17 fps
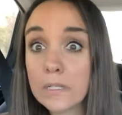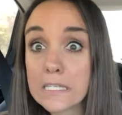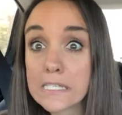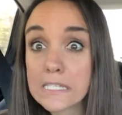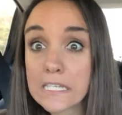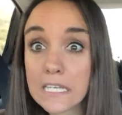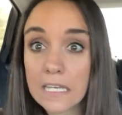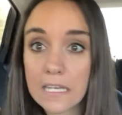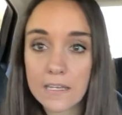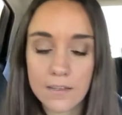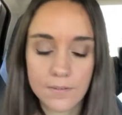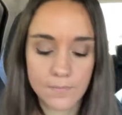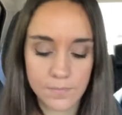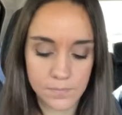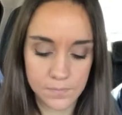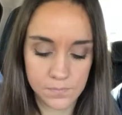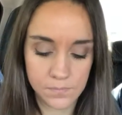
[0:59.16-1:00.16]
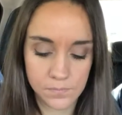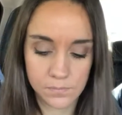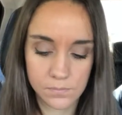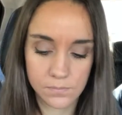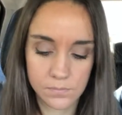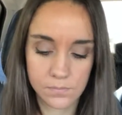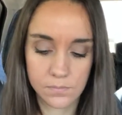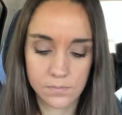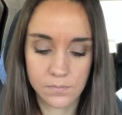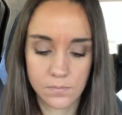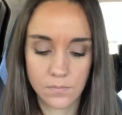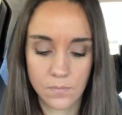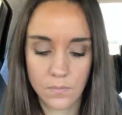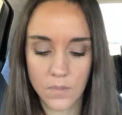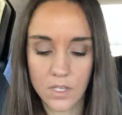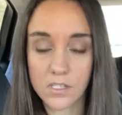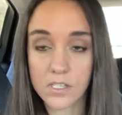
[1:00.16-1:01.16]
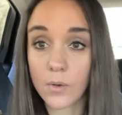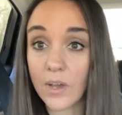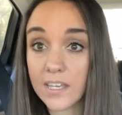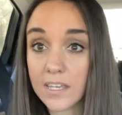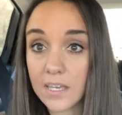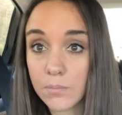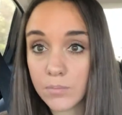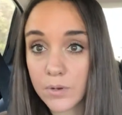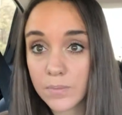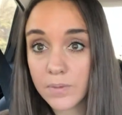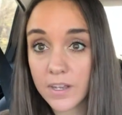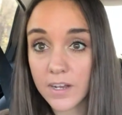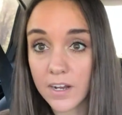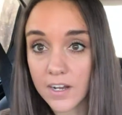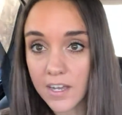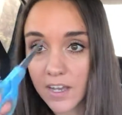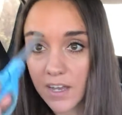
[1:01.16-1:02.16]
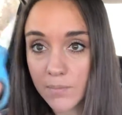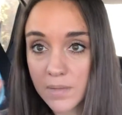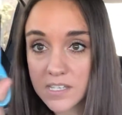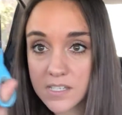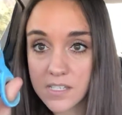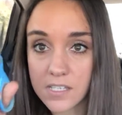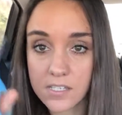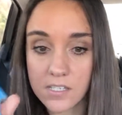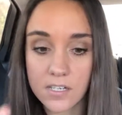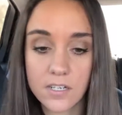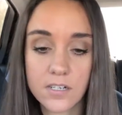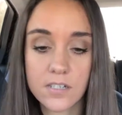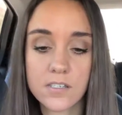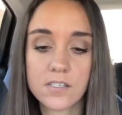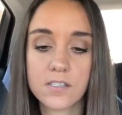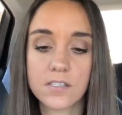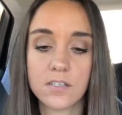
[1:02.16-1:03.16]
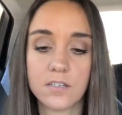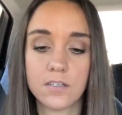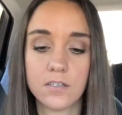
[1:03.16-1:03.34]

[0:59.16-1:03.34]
we'll see. So I came prepared. I have my scissors.